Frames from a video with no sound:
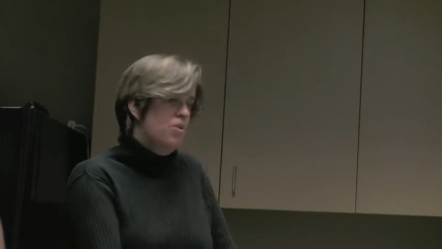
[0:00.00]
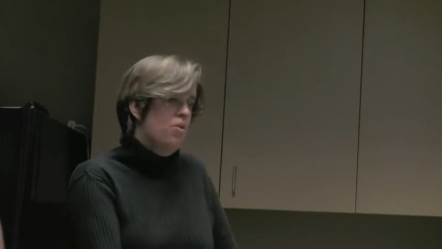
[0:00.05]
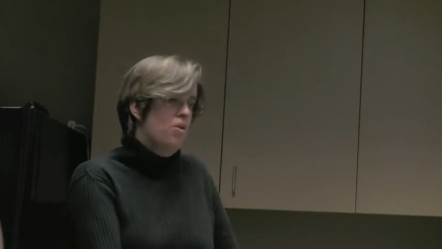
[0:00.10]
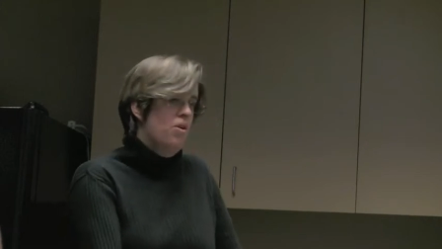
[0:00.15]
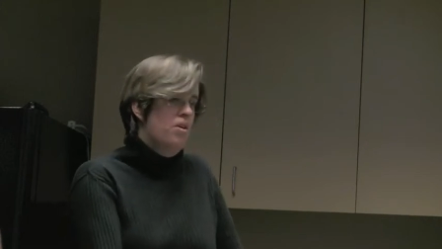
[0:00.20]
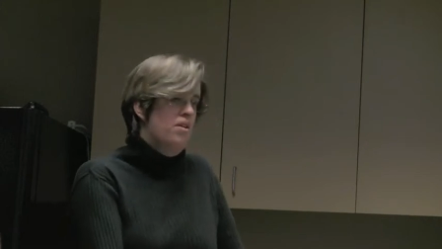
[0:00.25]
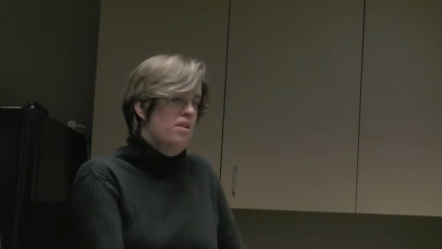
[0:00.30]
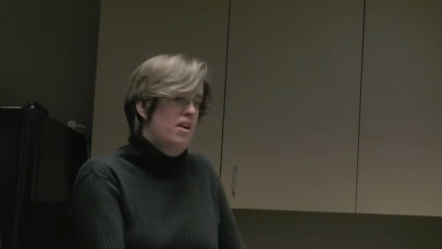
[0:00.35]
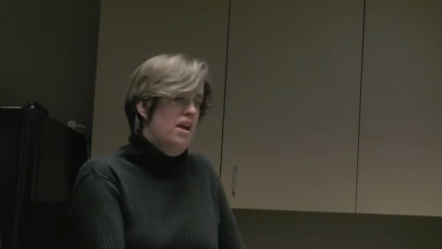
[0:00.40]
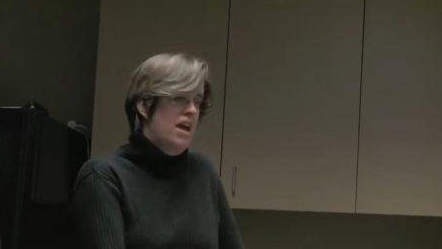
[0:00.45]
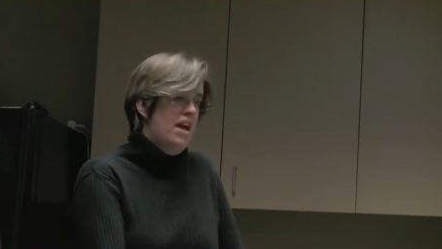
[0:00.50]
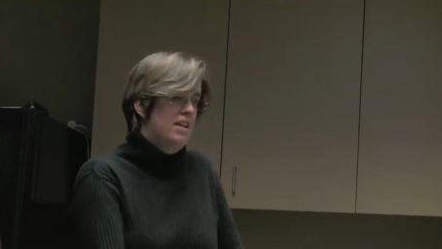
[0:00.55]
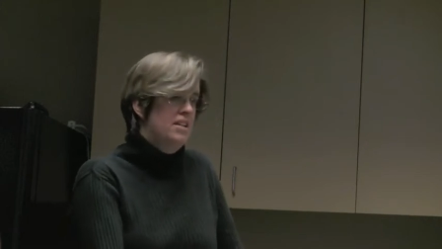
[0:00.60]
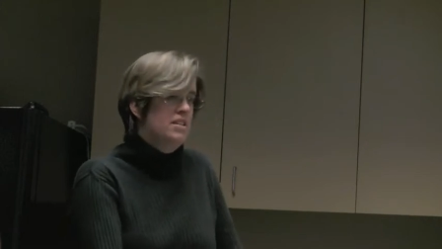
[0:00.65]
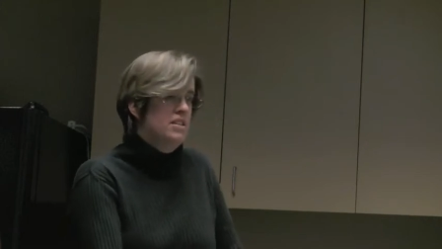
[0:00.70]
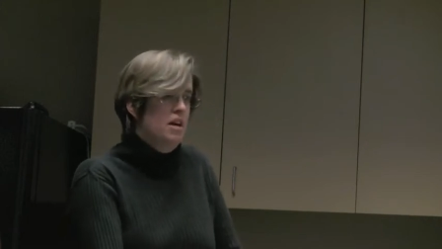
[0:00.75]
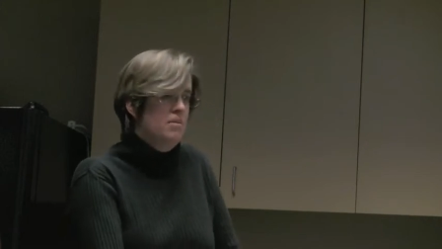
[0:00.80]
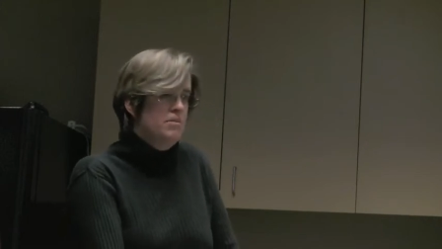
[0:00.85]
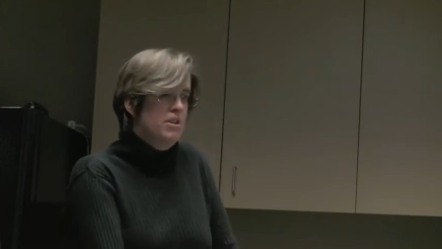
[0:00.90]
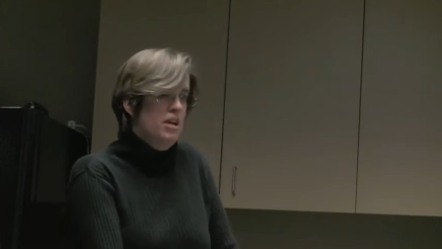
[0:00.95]
court and
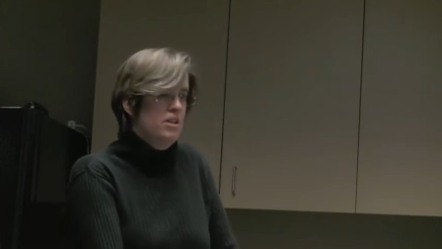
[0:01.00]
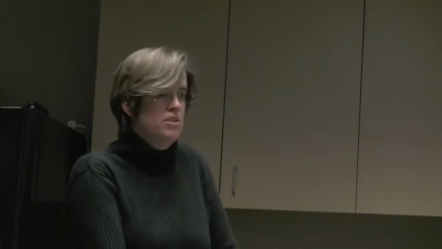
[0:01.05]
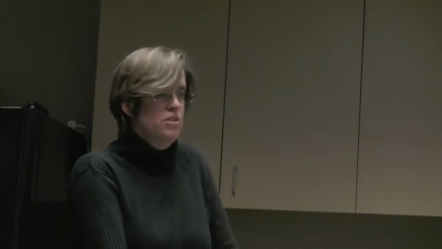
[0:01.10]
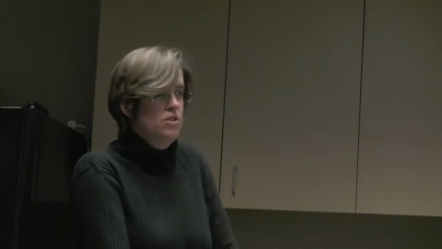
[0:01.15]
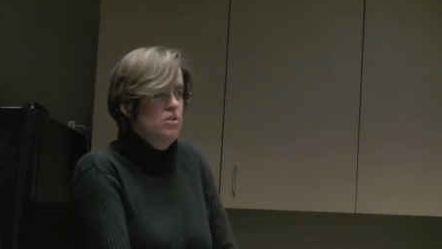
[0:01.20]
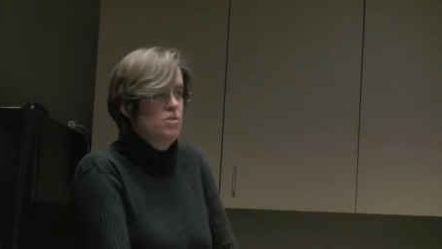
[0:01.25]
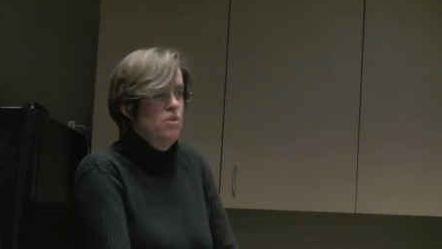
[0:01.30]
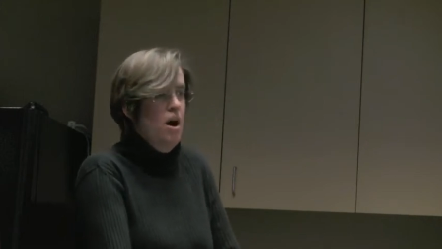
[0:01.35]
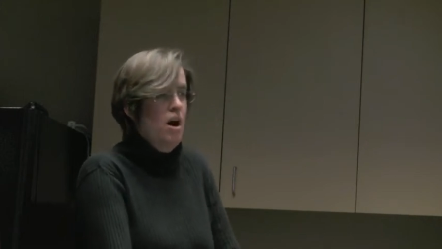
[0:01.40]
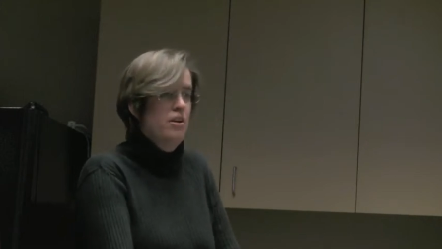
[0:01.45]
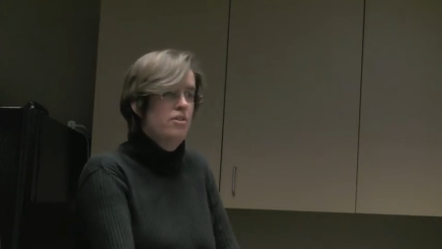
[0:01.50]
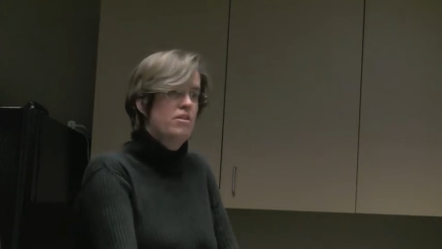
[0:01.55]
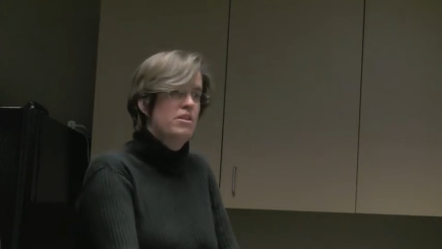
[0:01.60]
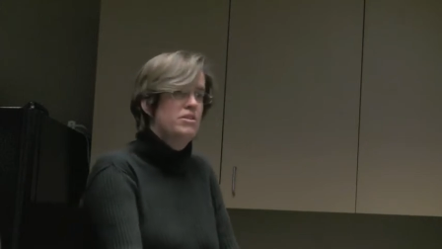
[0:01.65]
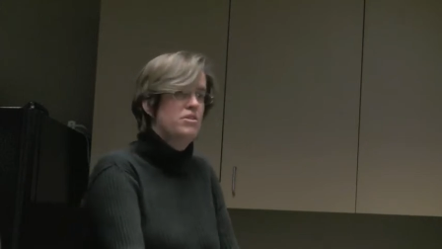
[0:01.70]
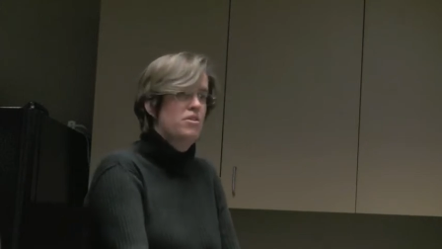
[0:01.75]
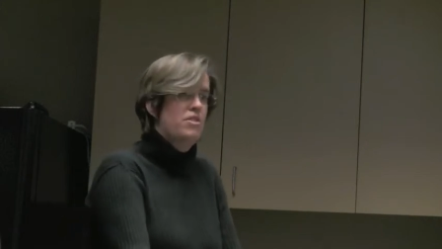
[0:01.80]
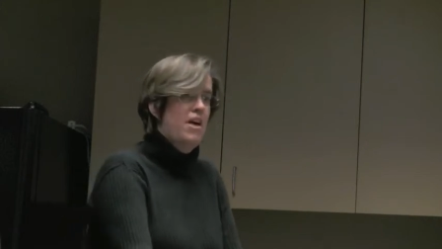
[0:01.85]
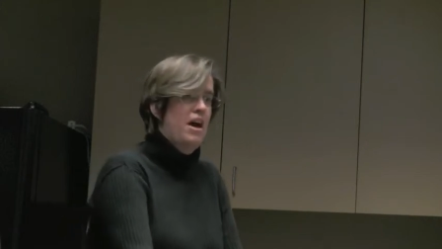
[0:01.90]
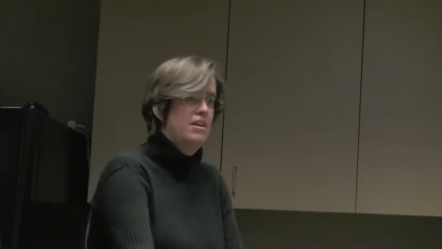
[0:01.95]
subject to
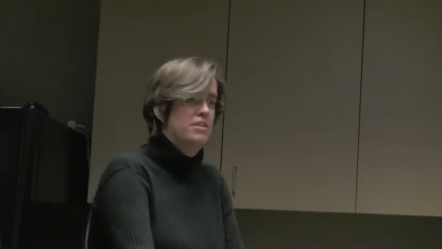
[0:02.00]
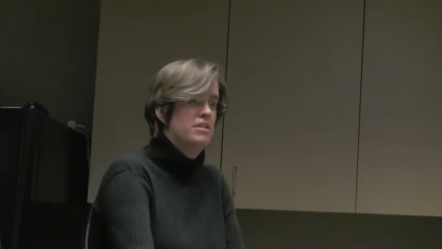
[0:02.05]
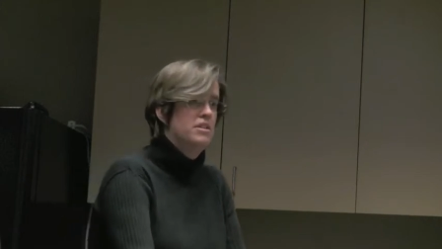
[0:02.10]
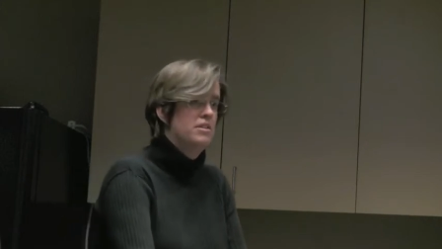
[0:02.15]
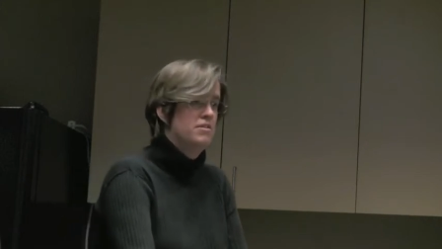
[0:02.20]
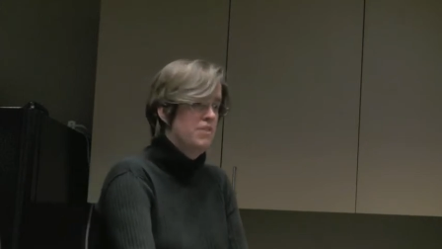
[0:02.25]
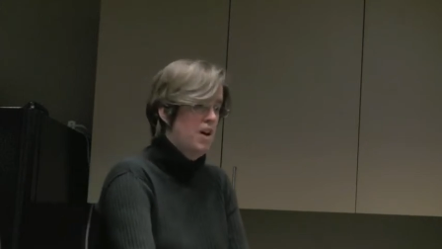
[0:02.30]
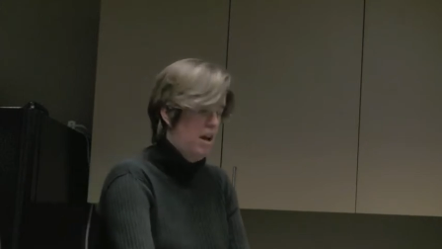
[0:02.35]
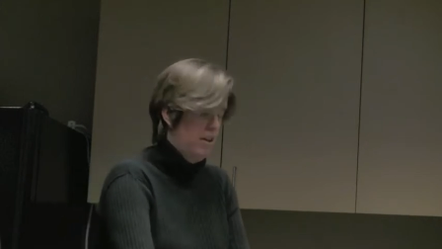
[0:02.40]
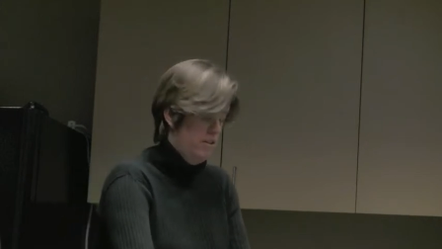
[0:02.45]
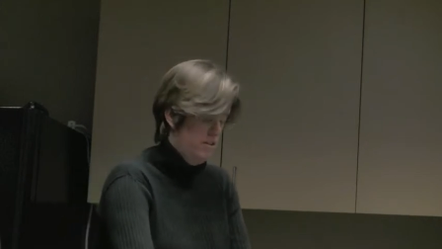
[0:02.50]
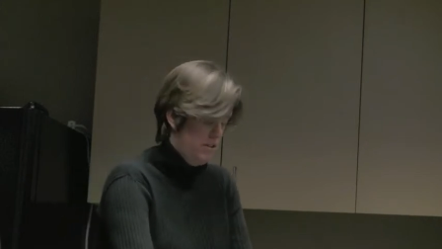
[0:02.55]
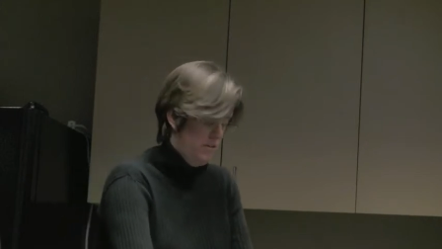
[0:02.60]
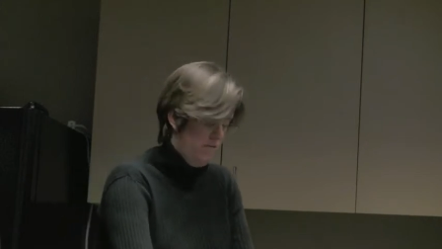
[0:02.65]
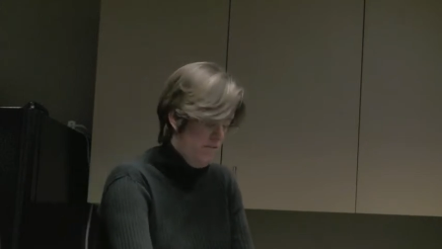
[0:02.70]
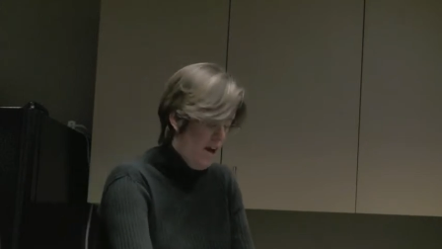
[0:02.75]
hundreds or thousands of dollars of